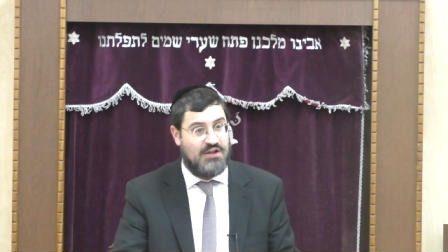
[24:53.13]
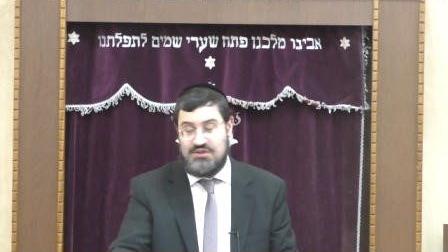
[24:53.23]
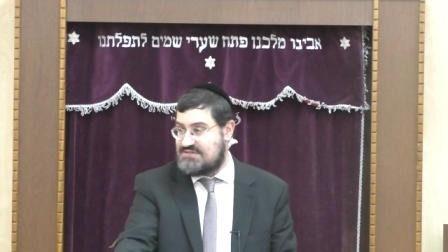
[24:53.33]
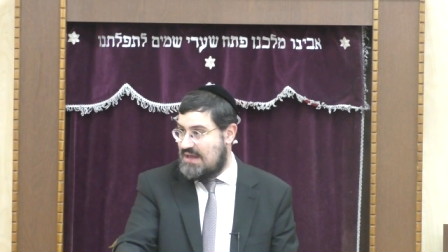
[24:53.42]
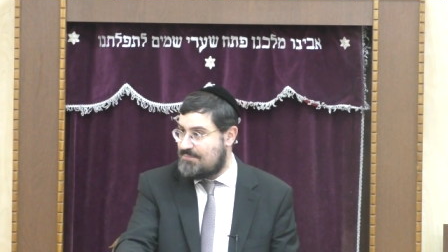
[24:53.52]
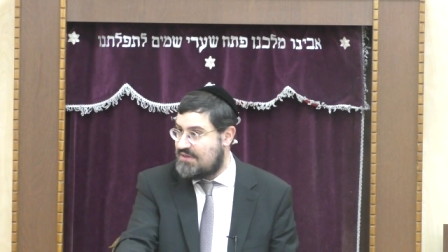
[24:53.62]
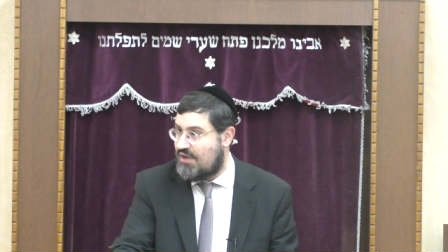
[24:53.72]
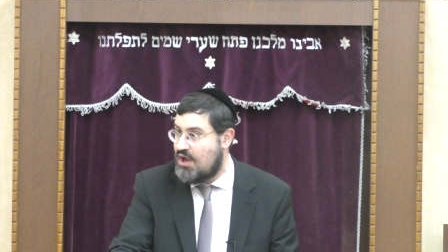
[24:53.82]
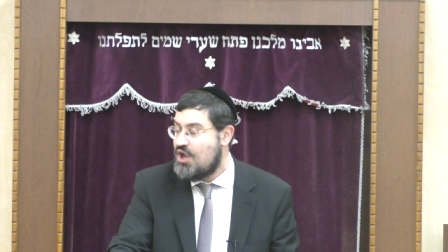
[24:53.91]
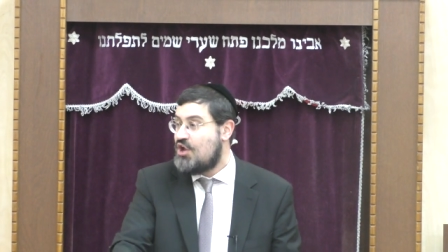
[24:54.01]
Can you send me
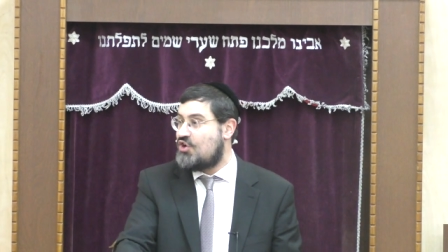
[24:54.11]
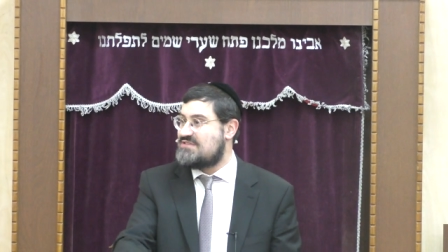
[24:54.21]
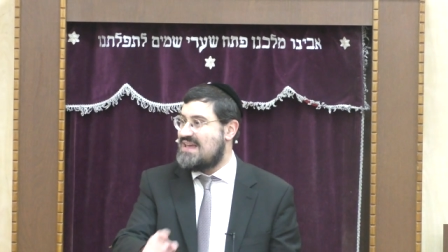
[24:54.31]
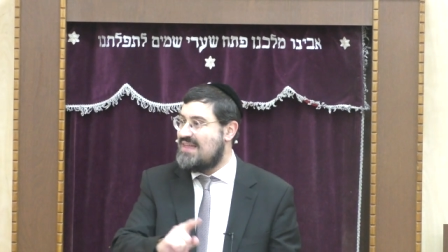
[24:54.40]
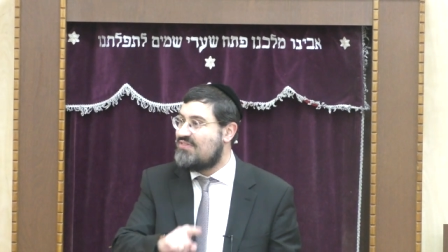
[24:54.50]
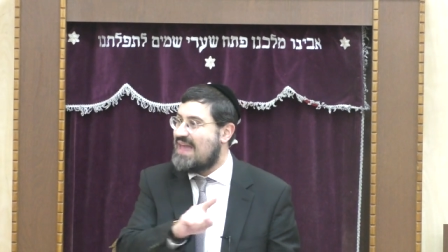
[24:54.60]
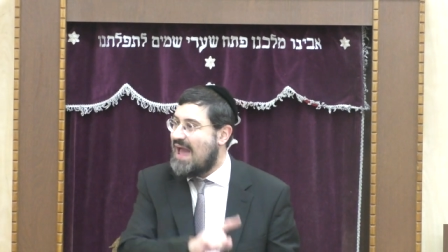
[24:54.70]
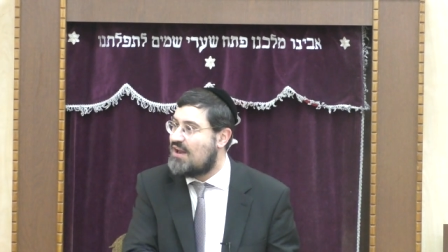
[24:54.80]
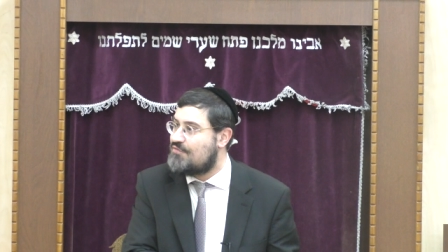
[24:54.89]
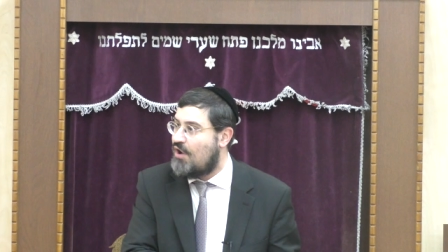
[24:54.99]
the, because in the
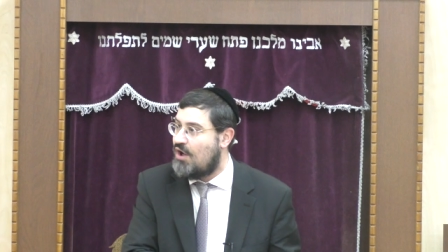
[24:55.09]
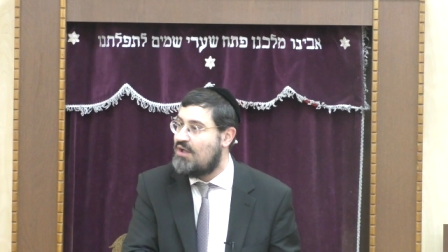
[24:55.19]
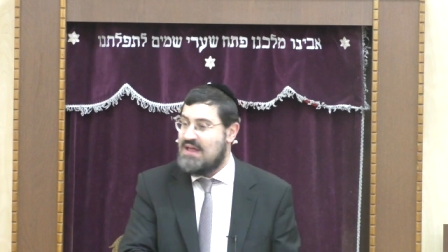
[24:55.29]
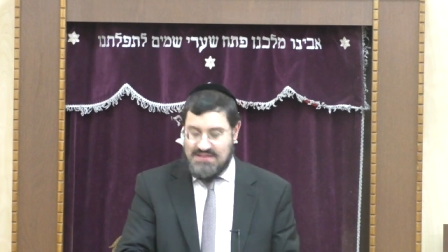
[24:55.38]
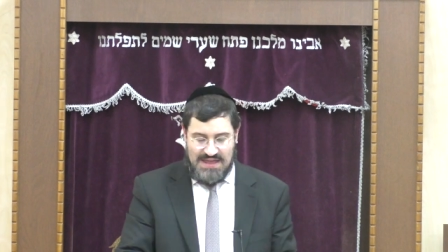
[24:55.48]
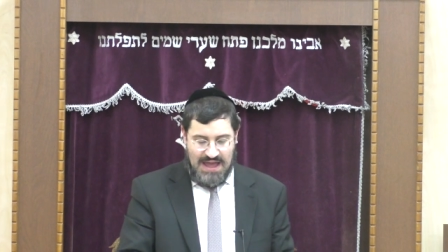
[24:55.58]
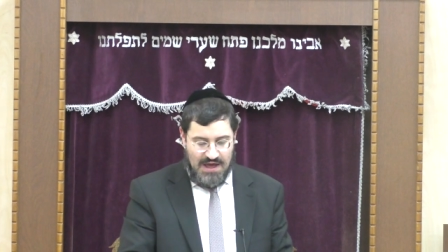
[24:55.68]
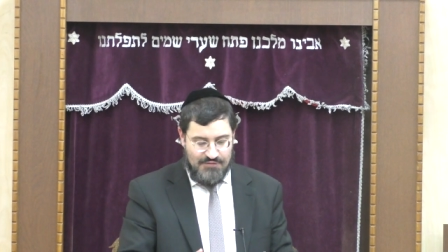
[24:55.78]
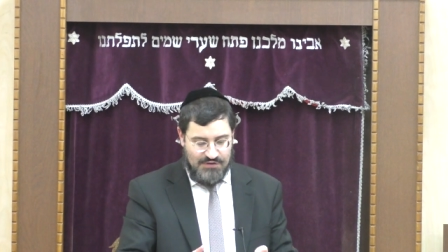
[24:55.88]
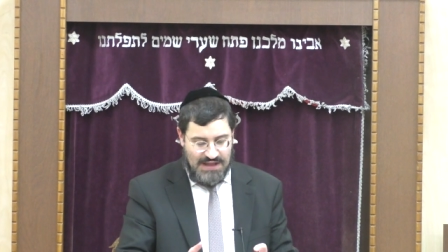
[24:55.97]
advert, they
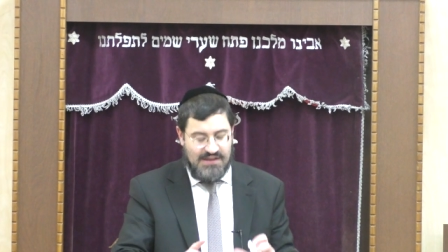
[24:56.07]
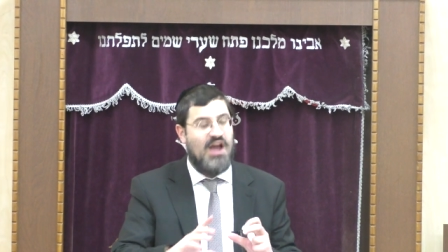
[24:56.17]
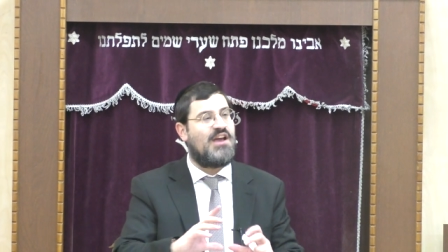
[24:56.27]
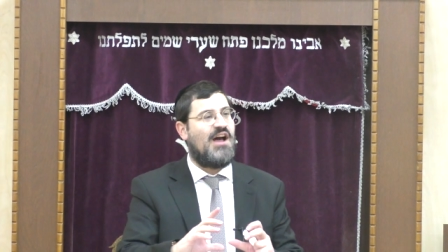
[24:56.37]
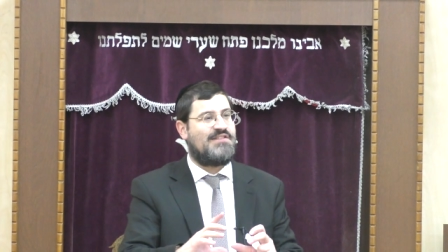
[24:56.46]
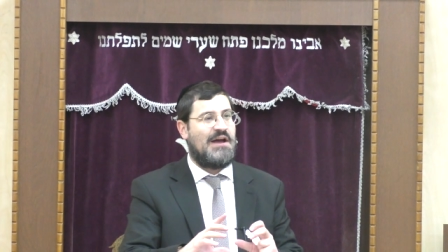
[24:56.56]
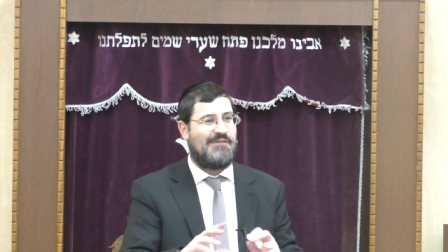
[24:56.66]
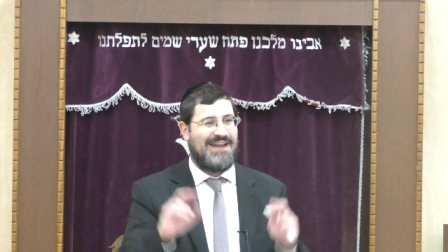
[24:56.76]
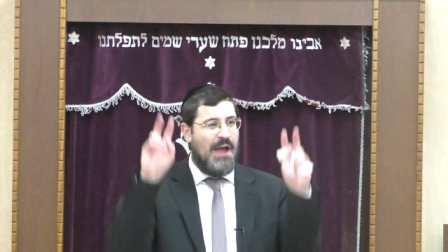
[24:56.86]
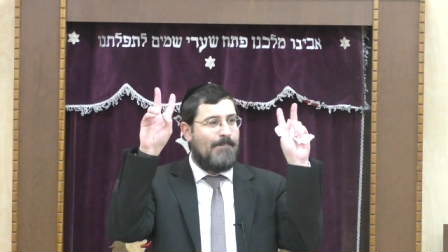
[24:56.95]
have like a
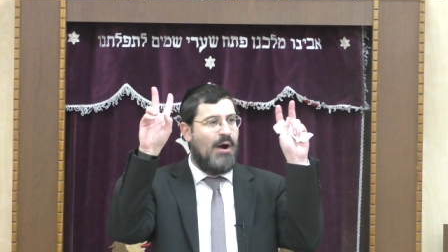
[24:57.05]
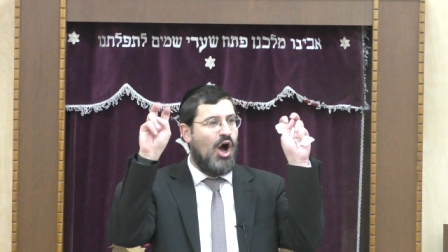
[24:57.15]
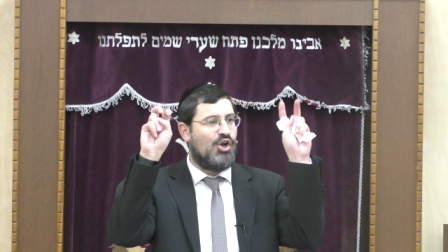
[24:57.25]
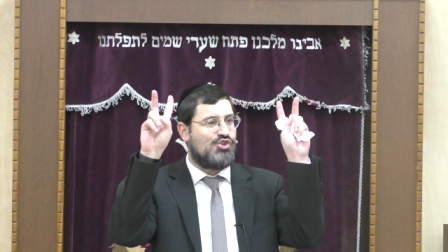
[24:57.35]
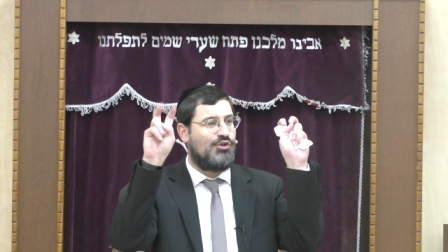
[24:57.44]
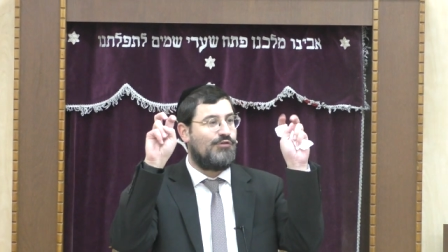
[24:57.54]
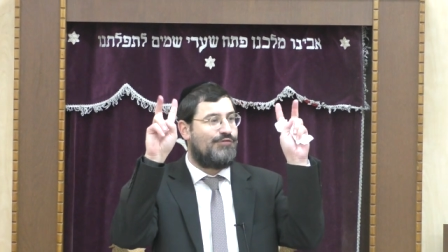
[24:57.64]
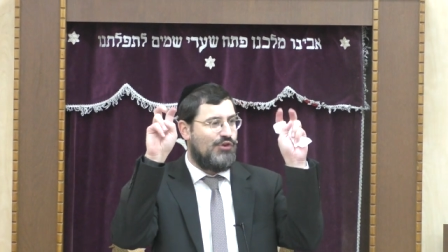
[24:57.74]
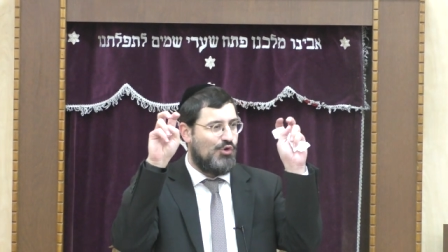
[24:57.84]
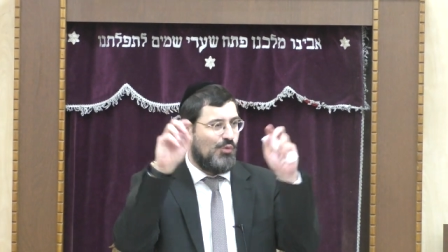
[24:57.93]
cutout, like partial
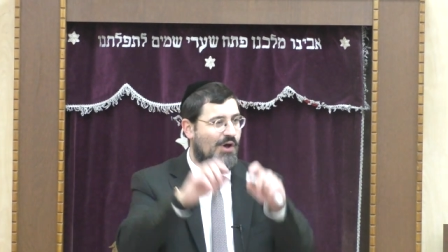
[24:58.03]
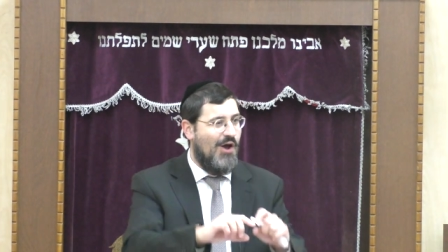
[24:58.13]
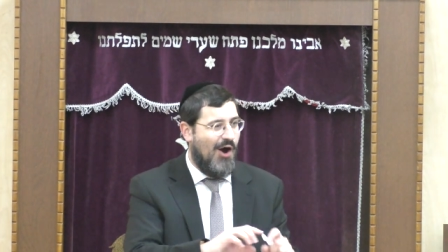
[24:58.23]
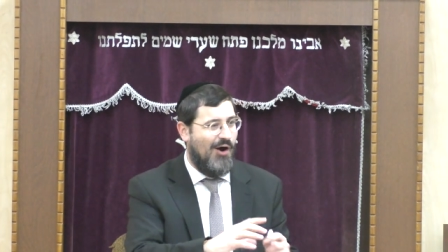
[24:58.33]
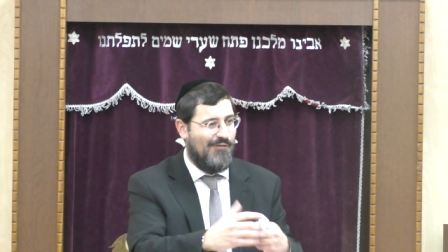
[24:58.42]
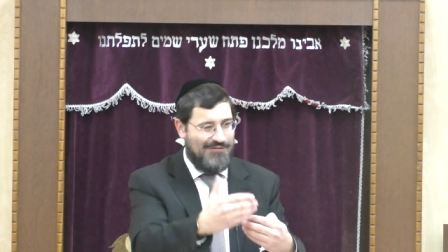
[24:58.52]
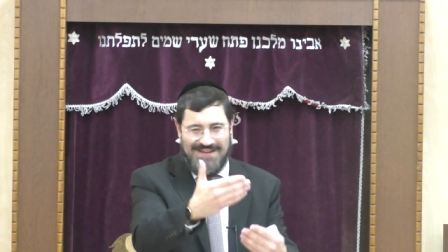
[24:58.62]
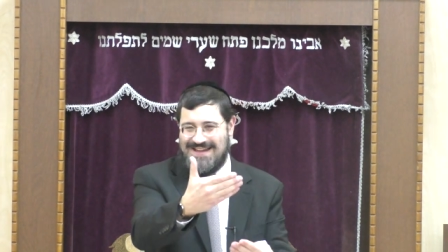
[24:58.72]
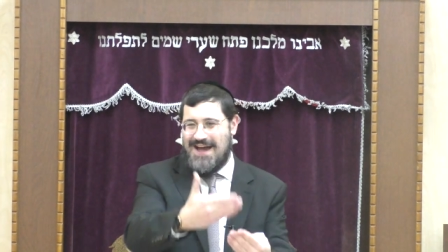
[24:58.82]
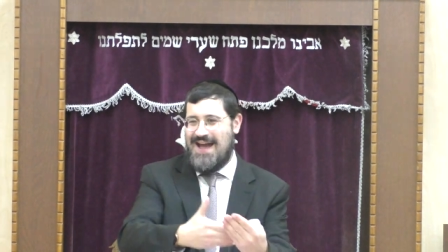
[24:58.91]
view of
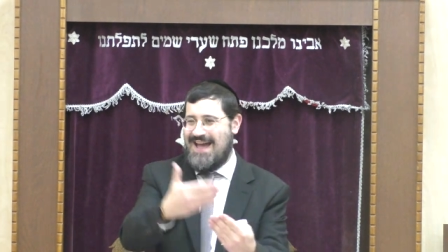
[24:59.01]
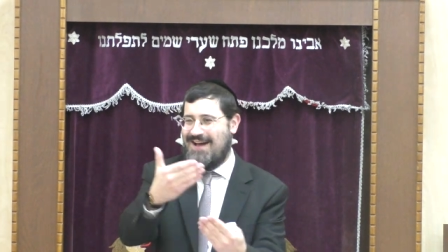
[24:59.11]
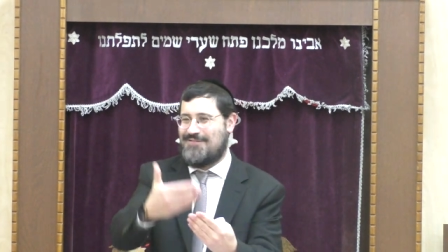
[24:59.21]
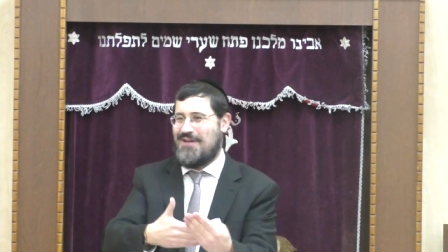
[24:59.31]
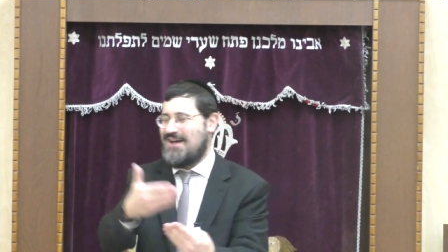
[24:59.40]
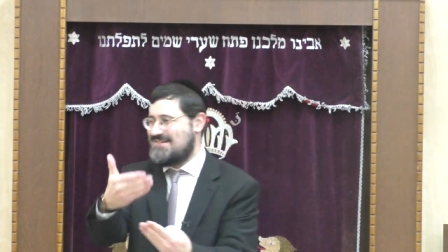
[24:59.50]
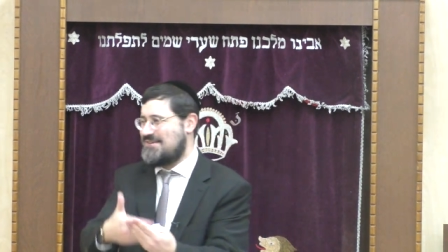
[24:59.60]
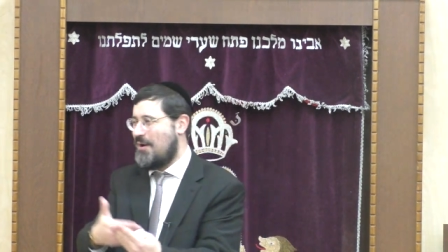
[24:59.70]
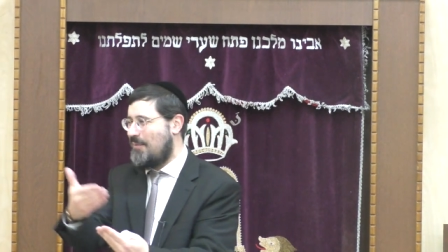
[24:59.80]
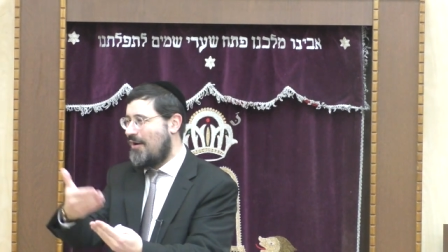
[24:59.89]
the
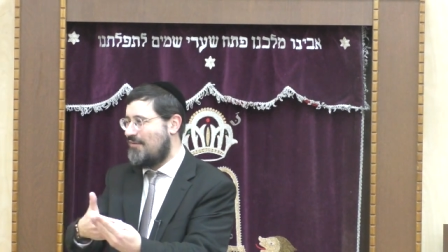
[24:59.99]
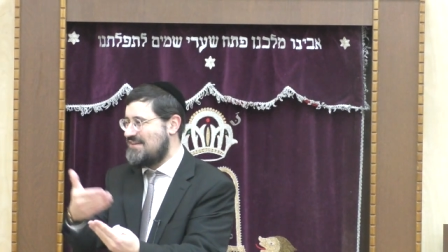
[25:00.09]
Haskama of